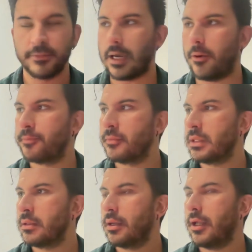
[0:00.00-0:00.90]
Now,
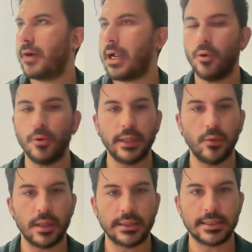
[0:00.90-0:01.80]
if I only
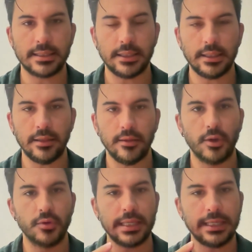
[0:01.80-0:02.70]
want to see
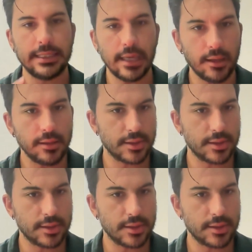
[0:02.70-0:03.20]
those young